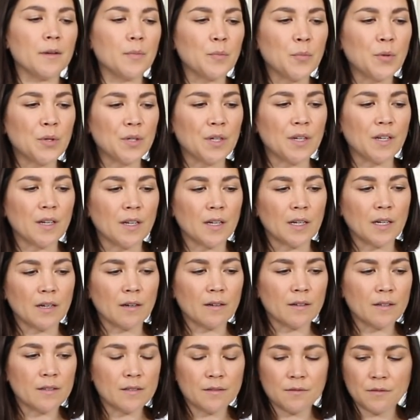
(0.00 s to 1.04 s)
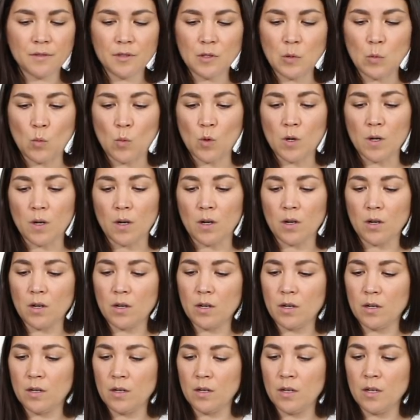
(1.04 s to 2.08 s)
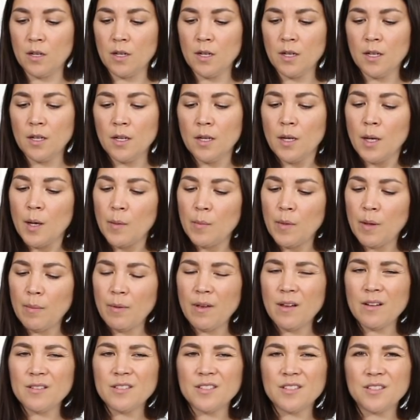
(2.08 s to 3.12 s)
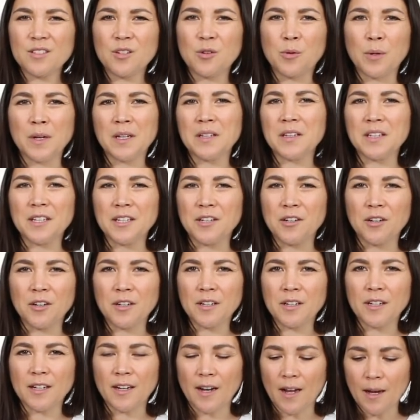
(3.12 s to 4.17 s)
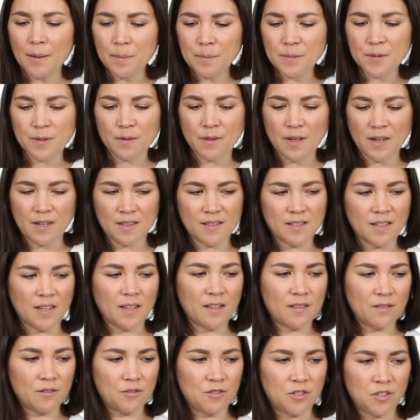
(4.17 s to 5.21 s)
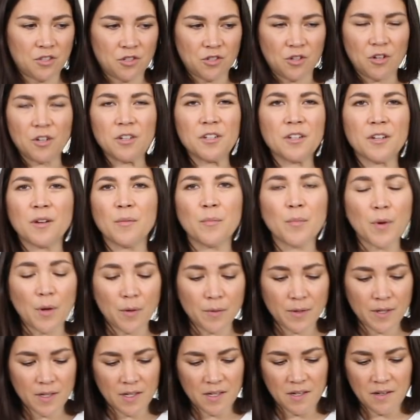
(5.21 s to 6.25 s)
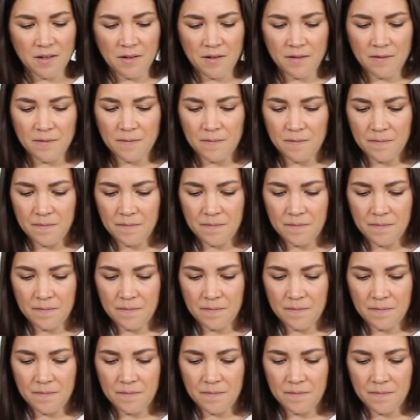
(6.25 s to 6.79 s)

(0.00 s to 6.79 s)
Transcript: it and put it in here. It doesn't really work. Maybe I'll just quickly cook it up so that it's like there's a cooked component here.